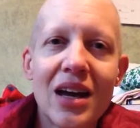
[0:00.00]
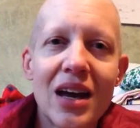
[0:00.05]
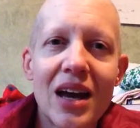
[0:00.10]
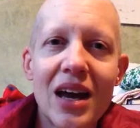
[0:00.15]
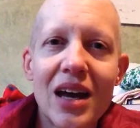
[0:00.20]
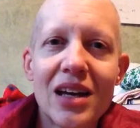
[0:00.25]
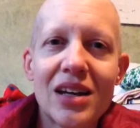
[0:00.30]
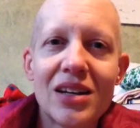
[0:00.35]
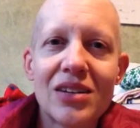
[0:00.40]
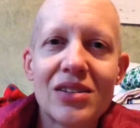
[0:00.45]

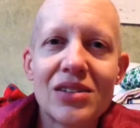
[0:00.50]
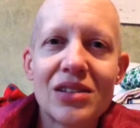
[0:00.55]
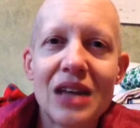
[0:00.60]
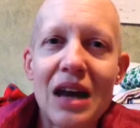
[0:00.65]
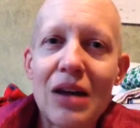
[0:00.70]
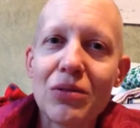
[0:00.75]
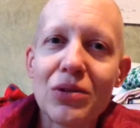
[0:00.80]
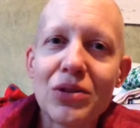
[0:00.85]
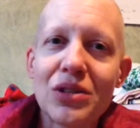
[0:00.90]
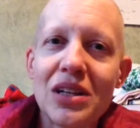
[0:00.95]
and
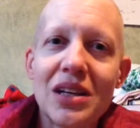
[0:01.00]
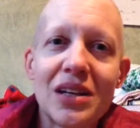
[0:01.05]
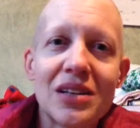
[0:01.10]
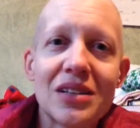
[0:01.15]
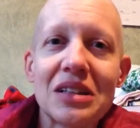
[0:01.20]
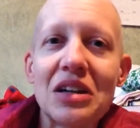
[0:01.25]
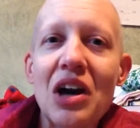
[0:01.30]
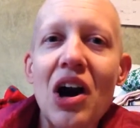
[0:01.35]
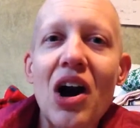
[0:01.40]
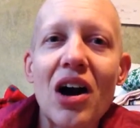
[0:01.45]
that routine
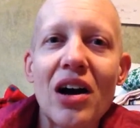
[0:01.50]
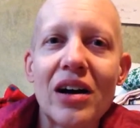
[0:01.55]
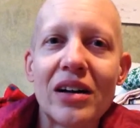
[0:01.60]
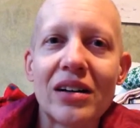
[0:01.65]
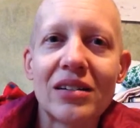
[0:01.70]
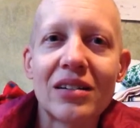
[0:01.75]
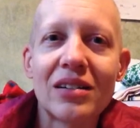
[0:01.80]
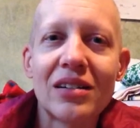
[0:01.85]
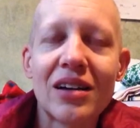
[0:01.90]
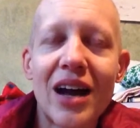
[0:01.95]
is
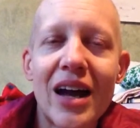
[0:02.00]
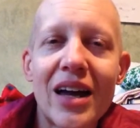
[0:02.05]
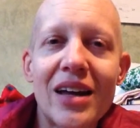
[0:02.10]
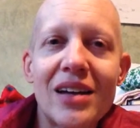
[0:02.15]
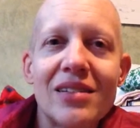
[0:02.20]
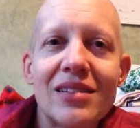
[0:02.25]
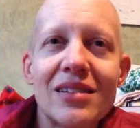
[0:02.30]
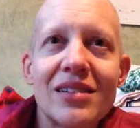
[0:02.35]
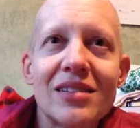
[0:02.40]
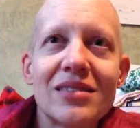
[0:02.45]
gone.
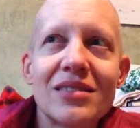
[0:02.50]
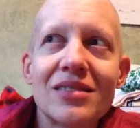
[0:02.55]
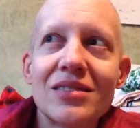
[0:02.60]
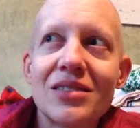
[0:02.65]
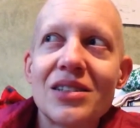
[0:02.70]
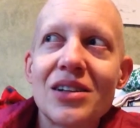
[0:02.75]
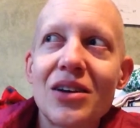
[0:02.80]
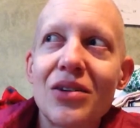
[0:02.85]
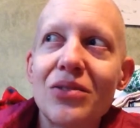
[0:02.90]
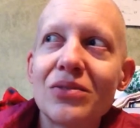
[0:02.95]
I
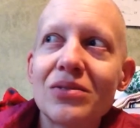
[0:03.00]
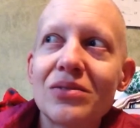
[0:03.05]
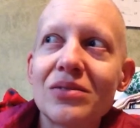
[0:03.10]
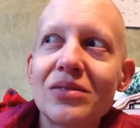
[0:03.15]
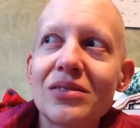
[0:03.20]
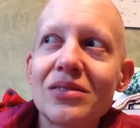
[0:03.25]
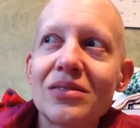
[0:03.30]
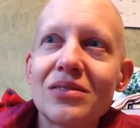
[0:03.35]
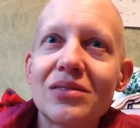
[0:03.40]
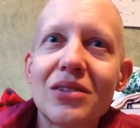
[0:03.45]
don't
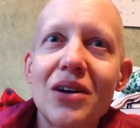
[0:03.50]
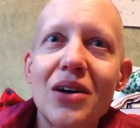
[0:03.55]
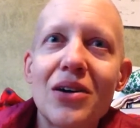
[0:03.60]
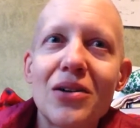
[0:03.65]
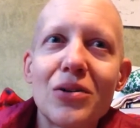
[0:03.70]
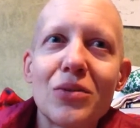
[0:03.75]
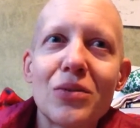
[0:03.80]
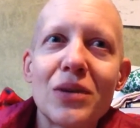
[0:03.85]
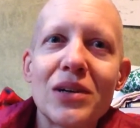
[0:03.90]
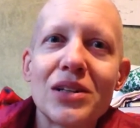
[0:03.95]

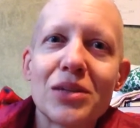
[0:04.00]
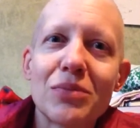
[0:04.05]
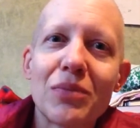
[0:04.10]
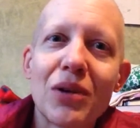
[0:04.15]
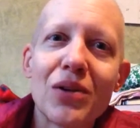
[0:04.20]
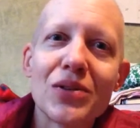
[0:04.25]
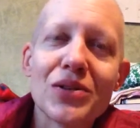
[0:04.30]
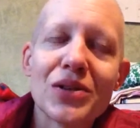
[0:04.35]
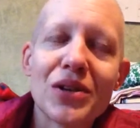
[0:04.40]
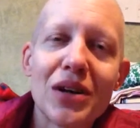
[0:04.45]
know what
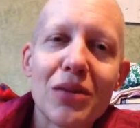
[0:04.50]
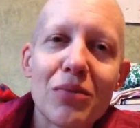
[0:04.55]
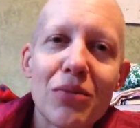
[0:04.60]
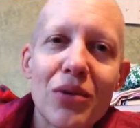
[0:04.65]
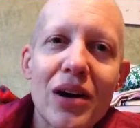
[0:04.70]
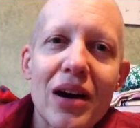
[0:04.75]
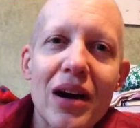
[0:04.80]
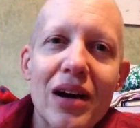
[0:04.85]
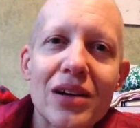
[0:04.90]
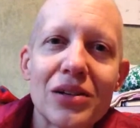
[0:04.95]
tomorrow's going to
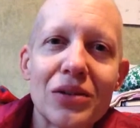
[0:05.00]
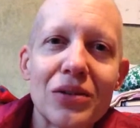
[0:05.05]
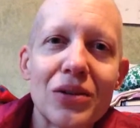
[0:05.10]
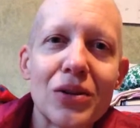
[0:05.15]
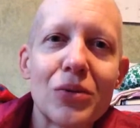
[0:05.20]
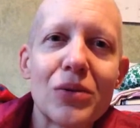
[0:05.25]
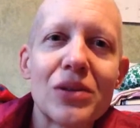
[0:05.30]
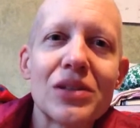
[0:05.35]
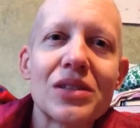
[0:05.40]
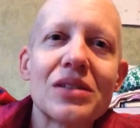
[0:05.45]
bring. I don't
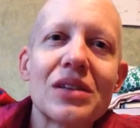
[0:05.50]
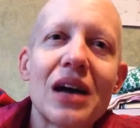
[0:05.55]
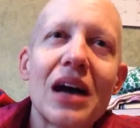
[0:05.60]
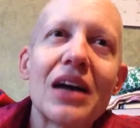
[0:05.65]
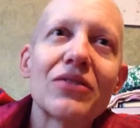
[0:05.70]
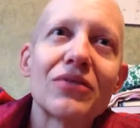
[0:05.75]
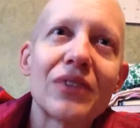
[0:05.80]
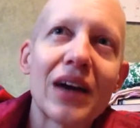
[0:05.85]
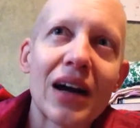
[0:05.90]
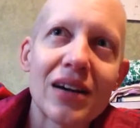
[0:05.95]
know what
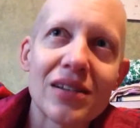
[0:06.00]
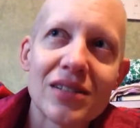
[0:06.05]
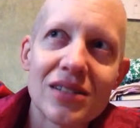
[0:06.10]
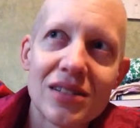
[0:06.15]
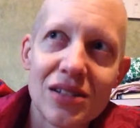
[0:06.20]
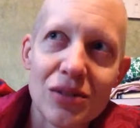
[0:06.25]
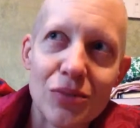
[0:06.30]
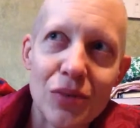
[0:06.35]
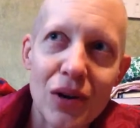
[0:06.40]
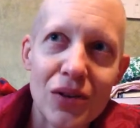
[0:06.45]
side effects
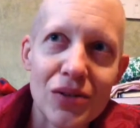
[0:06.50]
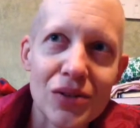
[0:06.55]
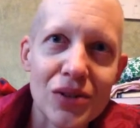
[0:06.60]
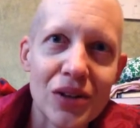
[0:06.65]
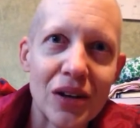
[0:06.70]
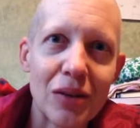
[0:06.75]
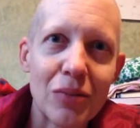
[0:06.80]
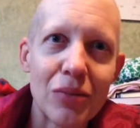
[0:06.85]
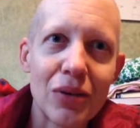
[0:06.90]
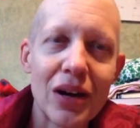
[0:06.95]
tomorrow's
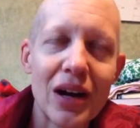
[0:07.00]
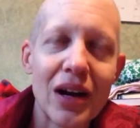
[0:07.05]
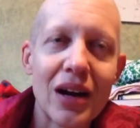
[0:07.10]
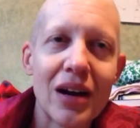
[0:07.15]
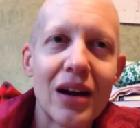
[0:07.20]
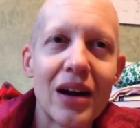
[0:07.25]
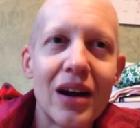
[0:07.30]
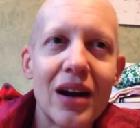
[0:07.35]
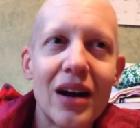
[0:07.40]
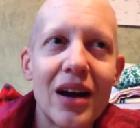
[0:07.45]
going to
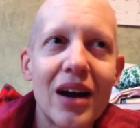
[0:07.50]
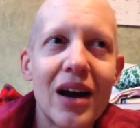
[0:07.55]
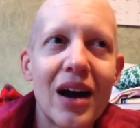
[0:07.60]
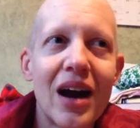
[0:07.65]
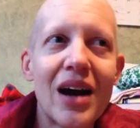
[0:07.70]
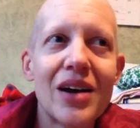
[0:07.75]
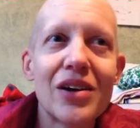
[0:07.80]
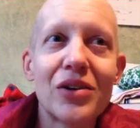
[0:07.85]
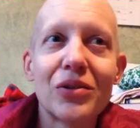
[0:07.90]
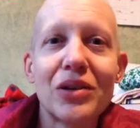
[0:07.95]
bring.
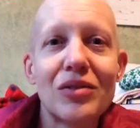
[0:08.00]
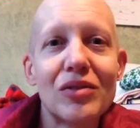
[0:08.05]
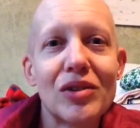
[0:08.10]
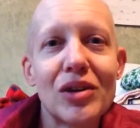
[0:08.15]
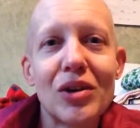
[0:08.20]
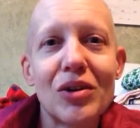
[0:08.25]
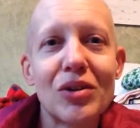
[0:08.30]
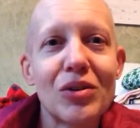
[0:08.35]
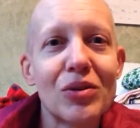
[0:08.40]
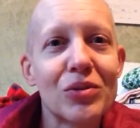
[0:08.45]
I don't even
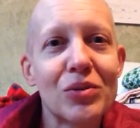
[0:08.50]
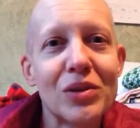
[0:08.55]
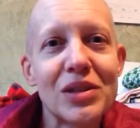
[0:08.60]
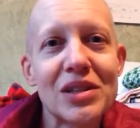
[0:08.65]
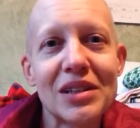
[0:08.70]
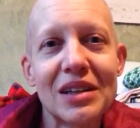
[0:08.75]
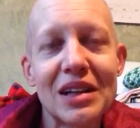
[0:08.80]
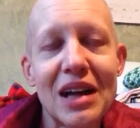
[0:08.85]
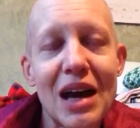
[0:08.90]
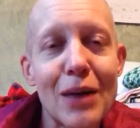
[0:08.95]
know
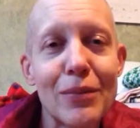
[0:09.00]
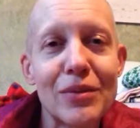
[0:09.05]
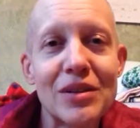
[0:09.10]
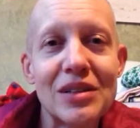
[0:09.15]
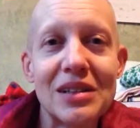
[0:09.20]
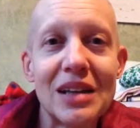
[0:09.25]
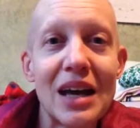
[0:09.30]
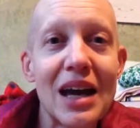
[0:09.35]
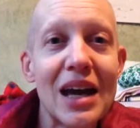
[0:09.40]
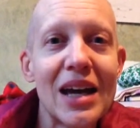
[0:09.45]
what's going to happen
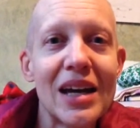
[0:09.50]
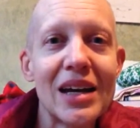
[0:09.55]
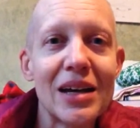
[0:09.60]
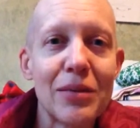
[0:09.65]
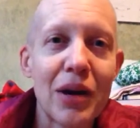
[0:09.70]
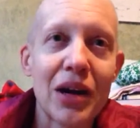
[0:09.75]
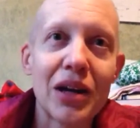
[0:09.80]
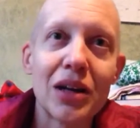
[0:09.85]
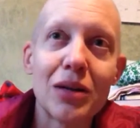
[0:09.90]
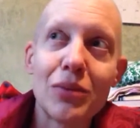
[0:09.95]
today.
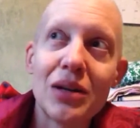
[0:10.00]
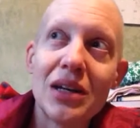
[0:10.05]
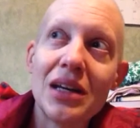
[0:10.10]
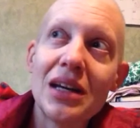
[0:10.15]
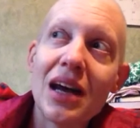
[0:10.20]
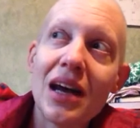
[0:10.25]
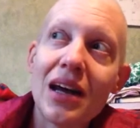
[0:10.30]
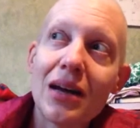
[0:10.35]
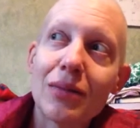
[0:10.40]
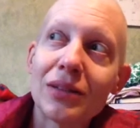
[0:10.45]
Am I going to
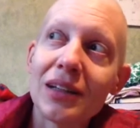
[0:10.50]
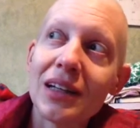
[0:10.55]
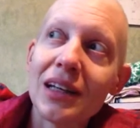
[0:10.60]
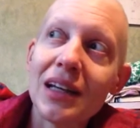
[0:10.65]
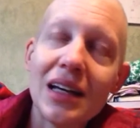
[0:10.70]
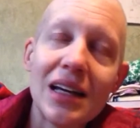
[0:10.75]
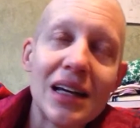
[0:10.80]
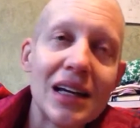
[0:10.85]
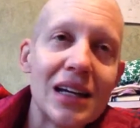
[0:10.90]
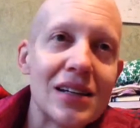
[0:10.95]
be able to
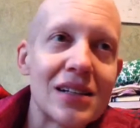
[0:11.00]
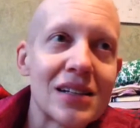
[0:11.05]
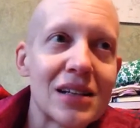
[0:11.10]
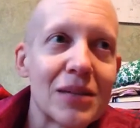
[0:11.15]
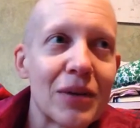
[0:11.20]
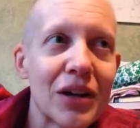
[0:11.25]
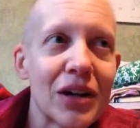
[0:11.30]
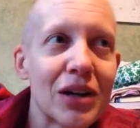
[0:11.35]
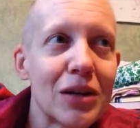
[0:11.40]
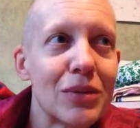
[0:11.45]
eat?
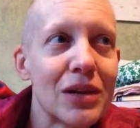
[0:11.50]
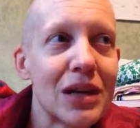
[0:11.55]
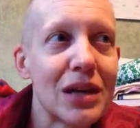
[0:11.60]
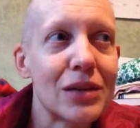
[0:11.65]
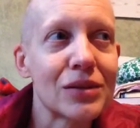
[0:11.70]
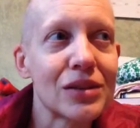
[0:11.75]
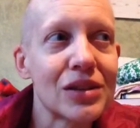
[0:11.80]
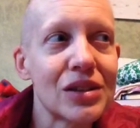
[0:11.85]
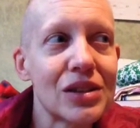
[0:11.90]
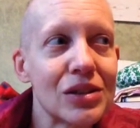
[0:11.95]
Am I going to be
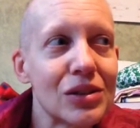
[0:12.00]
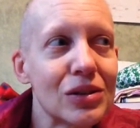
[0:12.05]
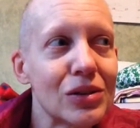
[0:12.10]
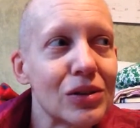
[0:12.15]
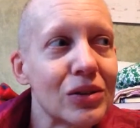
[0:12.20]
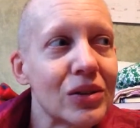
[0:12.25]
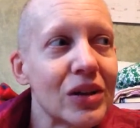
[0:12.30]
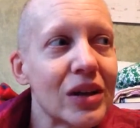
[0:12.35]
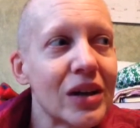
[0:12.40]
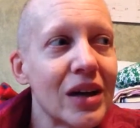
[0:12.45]
able
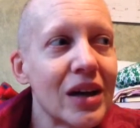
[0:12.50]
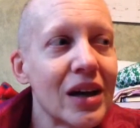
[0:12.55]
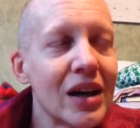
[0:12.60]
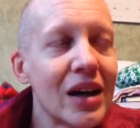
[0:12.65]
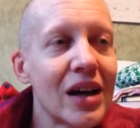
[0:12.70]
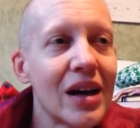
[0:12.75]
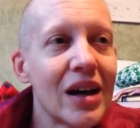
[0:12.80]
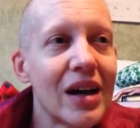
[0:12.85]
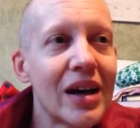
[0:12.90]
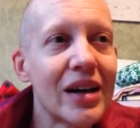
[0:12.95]
to
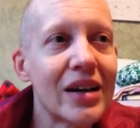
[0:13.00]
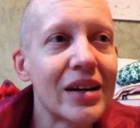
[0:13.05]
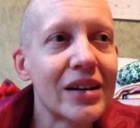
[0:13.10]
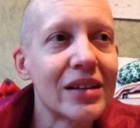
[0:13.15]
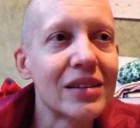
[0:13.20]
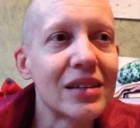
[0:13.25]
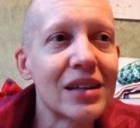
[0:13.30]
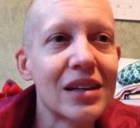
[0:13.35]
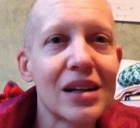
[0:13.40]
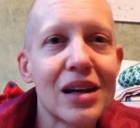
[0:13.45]

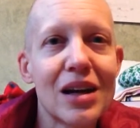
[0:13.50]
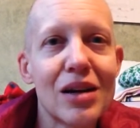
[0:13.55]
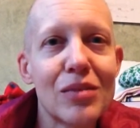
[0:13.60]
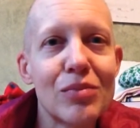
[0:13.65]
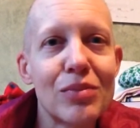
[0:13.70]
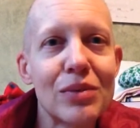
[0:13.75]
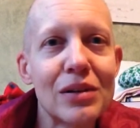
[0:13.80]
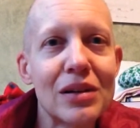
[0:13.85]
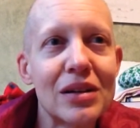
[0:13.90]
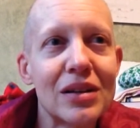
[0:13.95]
get
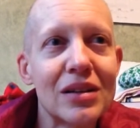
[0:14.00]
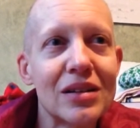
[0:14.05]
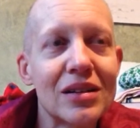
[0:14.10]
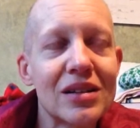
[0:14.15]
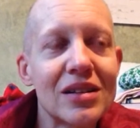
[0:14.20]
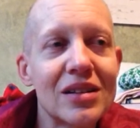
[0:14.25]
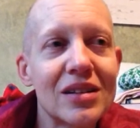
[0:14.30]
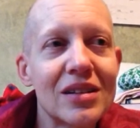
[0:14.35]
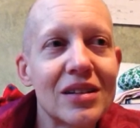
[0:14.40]
up and